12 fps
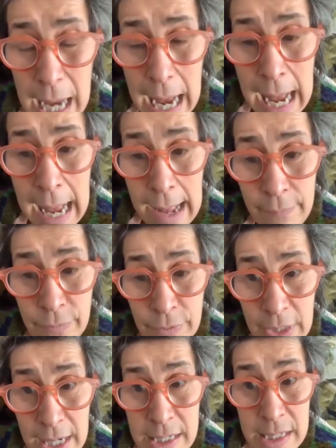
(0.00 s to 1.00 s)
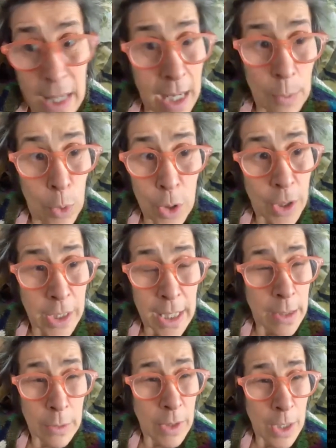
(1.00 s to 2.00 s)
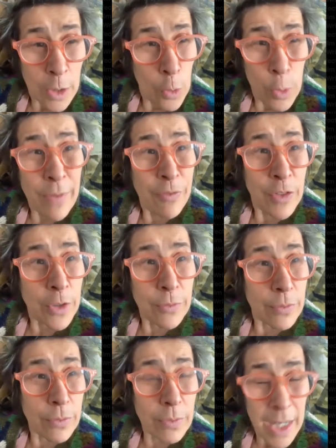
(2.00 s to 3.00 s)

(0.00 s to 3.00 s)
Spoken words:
and it's like working the equivalent.